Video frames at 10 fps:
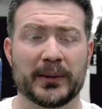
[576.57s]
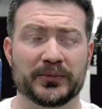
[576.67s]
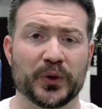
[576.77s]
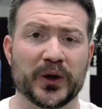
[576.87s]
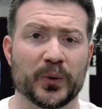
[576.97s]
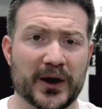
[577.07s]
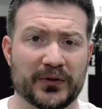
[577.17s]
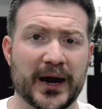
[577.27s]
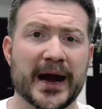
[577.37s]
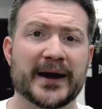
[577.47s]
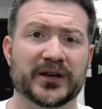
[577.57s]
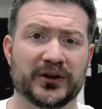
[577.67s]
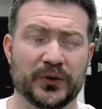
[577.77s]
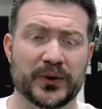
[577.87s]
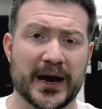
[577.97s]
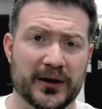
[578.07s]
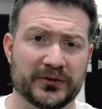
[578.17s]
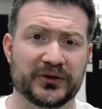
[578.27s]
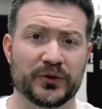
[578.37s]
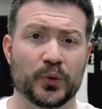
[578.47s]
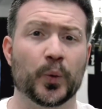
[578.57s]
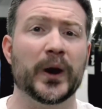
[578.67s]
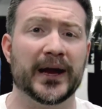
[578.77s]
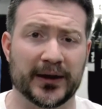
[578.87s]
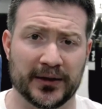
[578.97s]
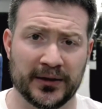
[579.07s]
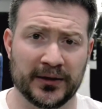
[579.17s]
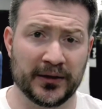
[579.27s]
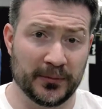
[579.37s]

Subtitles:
I'm doing whatever I have to do now to win,